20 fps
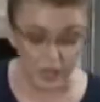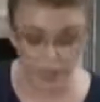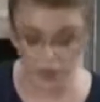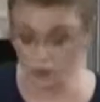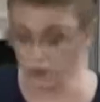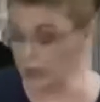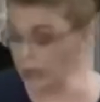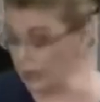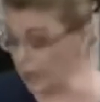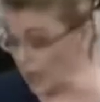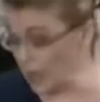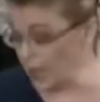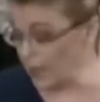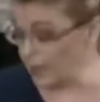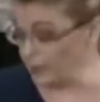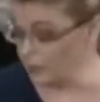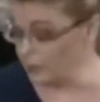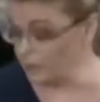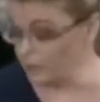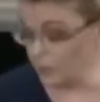You can
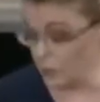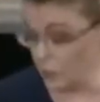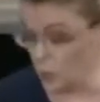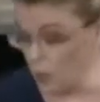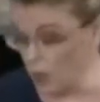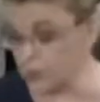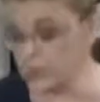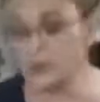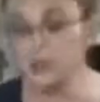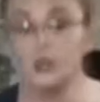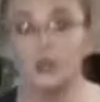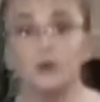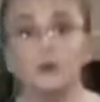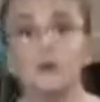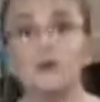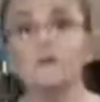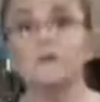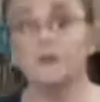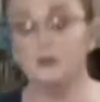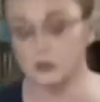line them if you want
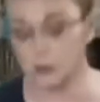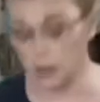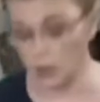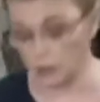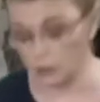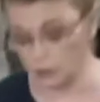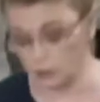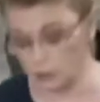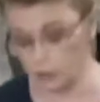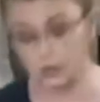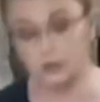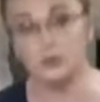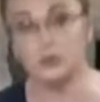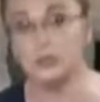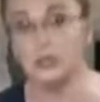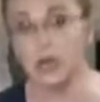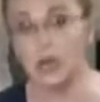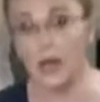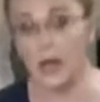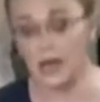to. If you don't use
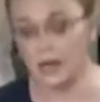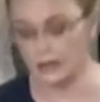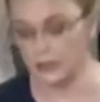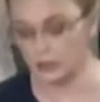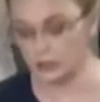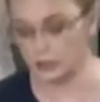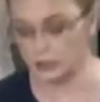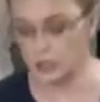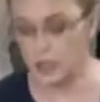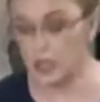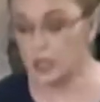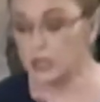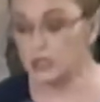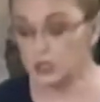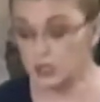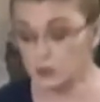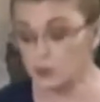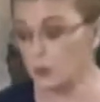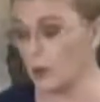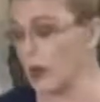the liners,
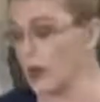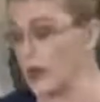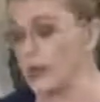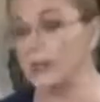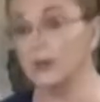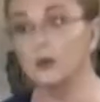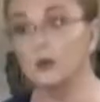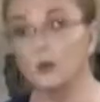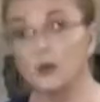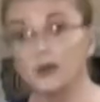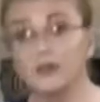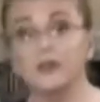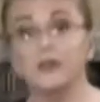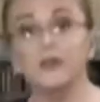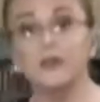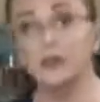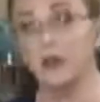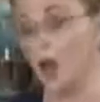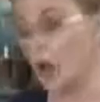spray it with the